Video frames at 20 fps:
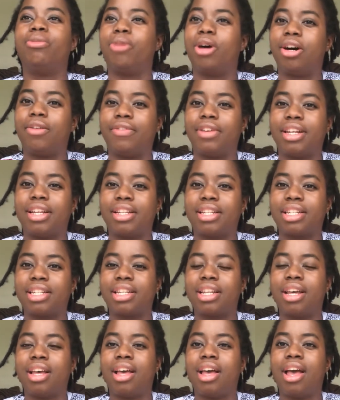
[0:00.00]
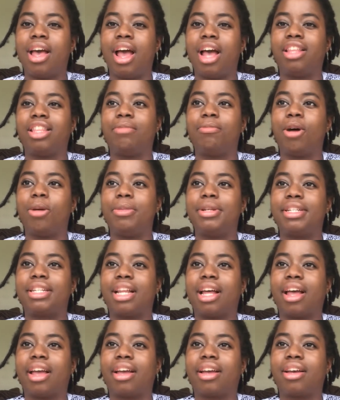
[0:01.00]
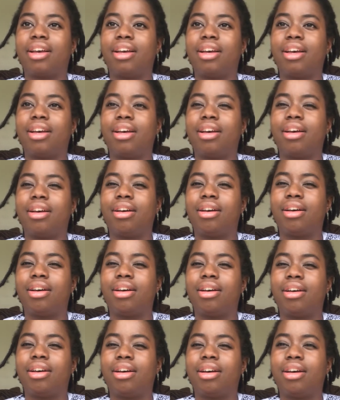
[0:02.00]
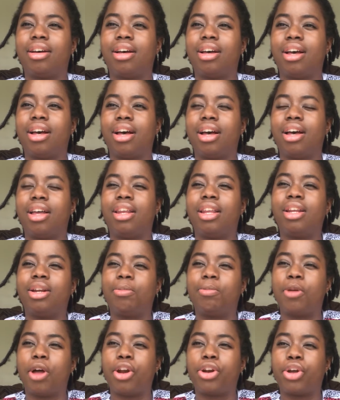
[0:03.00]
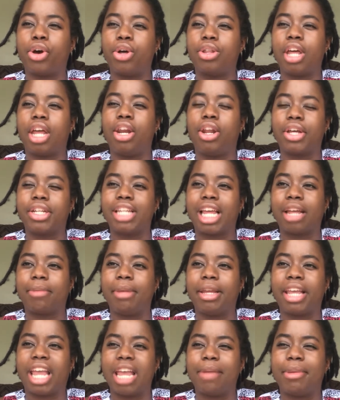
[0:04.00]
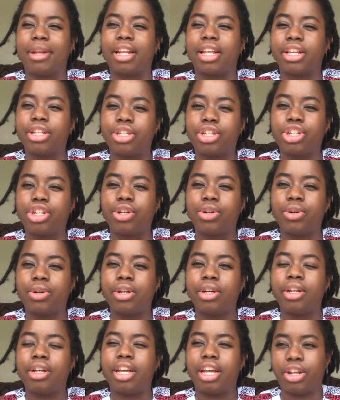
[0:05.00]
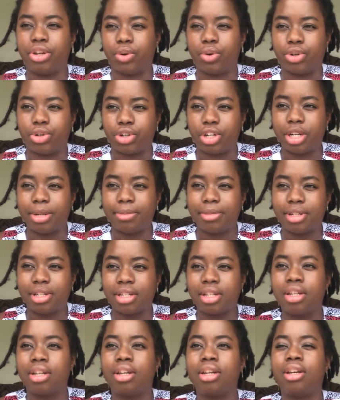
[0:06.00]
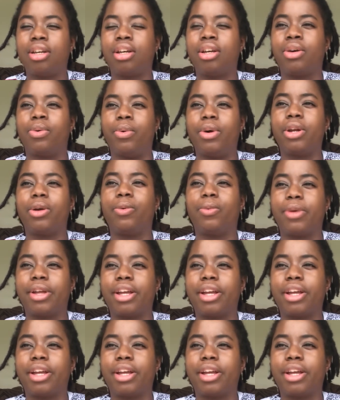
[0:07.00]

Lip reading: marvelous. And the mom is like, a little blonde girl that looks like me came and kissed you in your dreams? what a